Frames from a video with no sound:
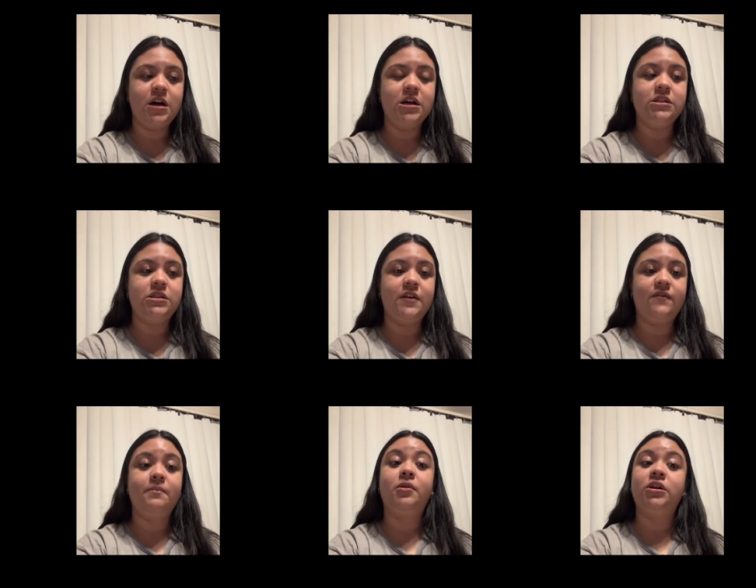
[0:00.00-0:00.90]
a
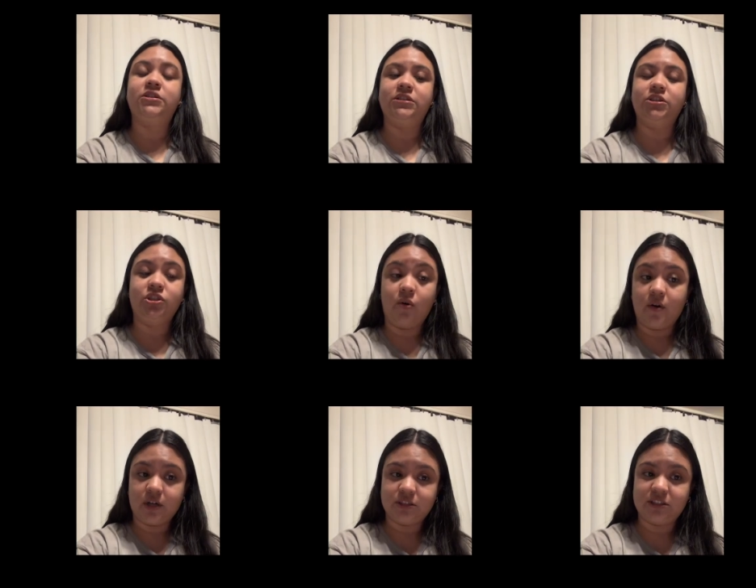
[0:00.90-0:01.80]
different person's, a
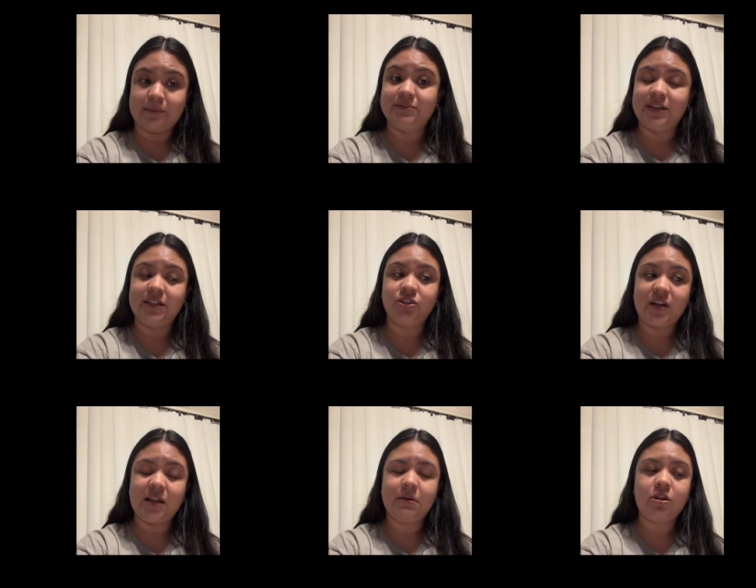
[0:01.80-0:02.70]
donor's stem cell
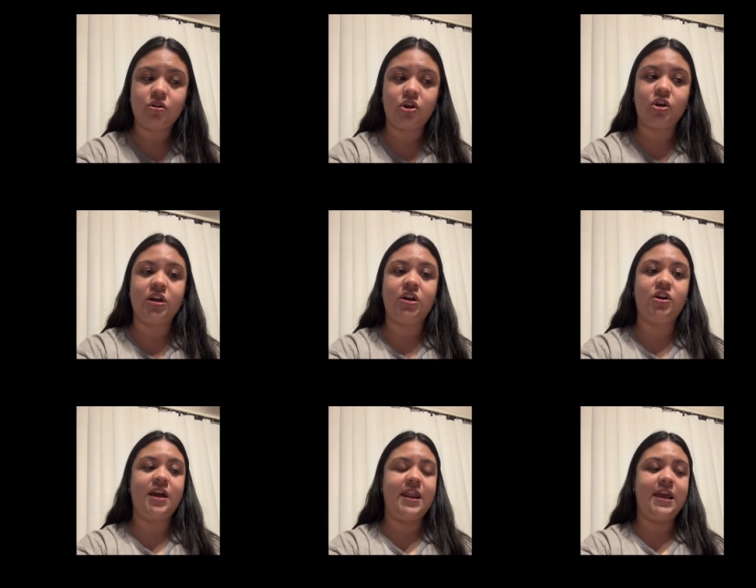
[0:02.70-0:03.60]
transplant, so you're
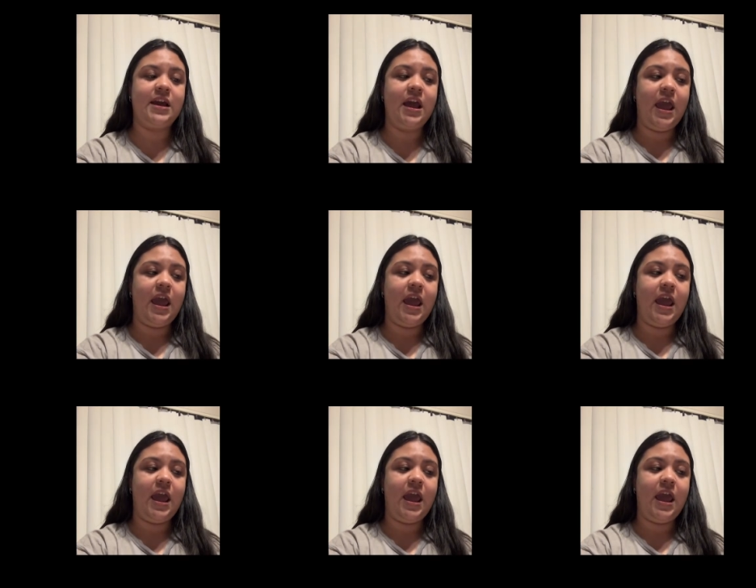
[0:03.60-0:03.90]
getting